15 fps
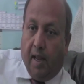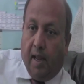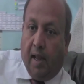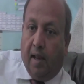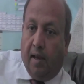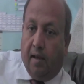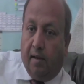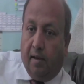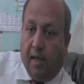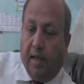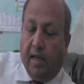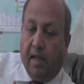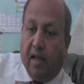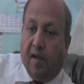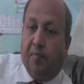and
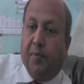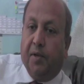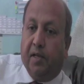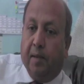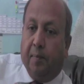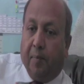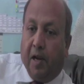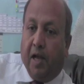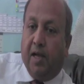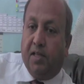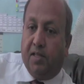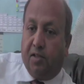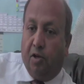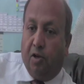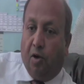any government
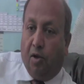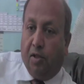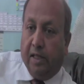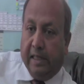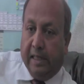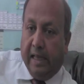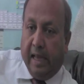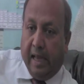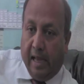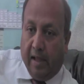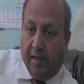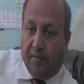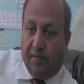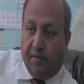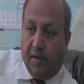applies the law that they
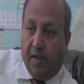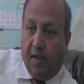have.